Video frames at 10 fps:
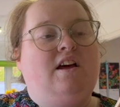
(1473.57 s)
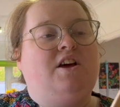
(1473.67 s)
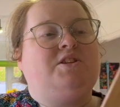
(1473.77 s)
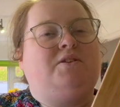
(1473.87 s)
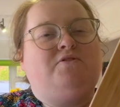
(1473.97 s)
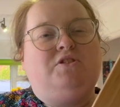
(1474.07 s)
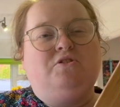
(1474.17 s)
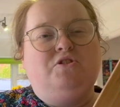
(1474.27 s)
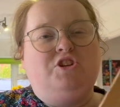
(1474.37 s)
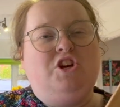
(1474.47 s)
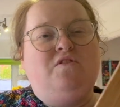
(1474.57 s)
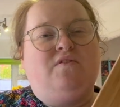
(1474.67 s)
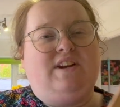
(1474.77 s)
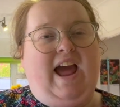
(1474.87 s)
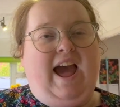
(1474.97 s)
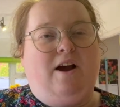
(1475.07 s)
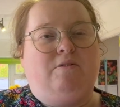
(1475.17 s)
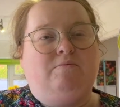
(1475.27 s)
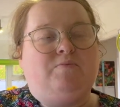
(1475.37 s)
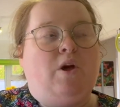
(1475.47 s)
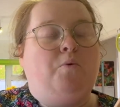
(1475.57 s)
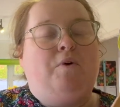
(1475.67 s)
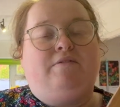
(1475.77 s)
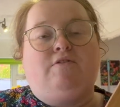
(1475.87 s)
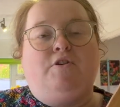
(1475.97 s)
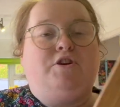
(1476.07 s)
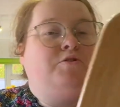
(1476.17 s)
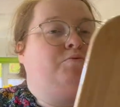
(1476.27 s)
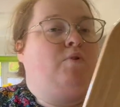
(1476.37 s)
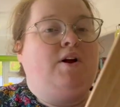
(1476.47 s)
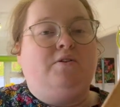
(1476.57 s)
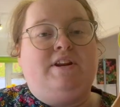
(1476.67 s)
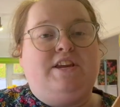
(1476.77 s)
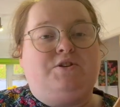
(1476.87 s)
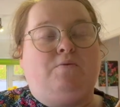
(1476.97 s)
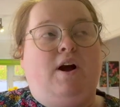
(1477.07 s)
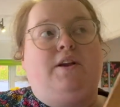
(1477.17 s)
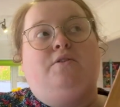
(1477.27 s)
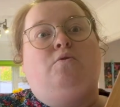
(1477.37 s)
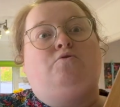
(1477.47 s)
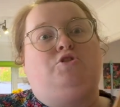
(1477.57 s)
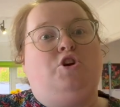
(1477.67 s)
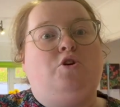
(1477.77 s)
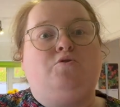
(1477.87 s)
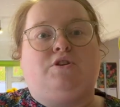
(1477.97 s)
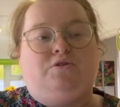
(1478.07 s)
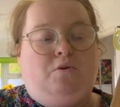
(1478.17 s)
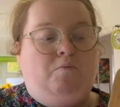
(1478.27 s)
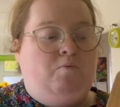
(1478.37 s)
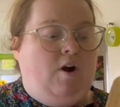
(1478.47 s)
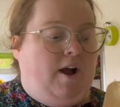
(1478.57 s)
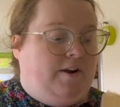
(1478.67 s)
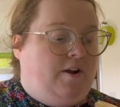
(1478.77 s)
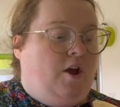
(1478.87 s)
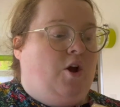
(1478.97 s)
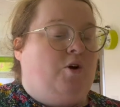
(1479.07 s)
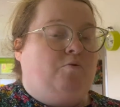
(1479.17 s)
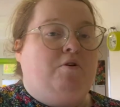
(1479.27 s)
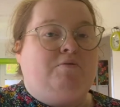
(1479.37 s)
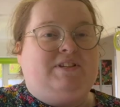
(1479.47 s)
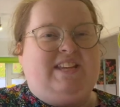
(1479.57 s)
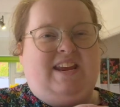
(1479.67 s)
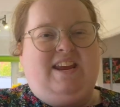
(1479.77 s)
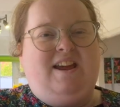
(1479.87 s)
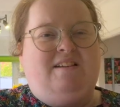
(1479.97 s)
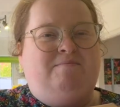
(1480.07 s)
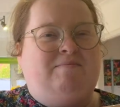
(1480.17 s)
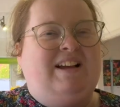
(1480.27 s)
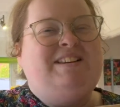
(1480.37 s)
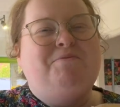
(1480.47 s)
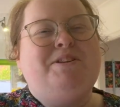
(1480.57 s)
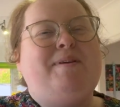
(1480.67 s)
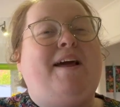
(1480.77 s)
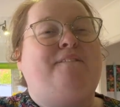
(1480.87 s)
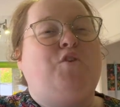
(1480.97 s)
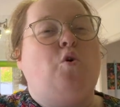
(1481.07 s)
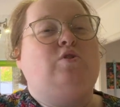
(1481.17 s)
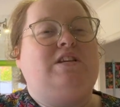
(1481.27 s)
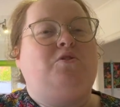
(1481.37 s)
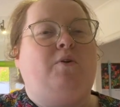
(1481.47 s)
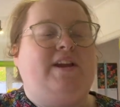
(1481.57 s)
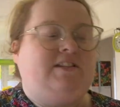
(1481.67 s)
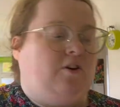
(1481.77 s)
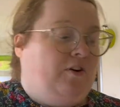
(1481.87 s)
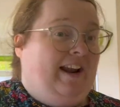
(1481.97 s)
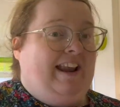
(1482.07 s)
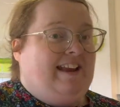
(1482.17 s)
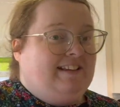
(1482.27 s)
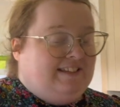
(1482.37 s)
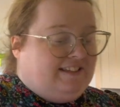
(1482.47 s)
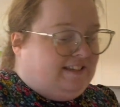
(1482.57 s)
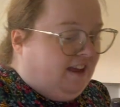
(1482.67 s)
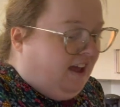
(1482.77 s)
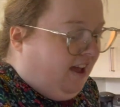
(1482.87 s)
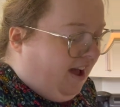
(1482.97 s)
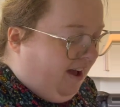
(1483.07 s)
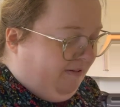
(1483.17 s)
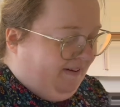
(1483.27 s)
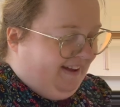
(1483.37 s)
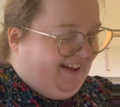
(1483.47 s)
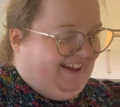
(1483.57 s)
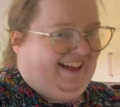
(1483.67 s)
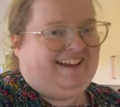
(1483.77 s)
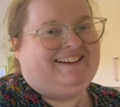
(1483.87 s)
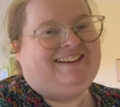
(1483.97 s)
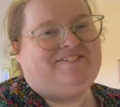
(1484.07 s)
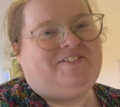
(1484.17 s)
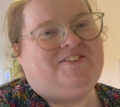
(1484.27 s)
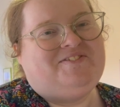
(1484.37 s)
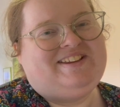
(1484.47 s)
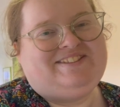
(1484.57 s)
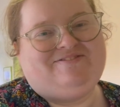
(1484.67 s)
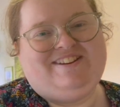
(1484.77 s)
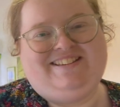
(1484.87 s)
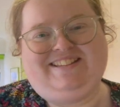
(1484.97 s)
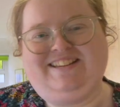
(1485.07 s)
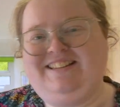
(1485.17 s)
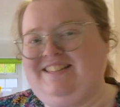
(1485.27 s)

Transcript: So I've just got two for now. Whether I'll use one on each one or two just on one, we'll see. And I didn't want to spend like £40 on lids. for obvious reasons.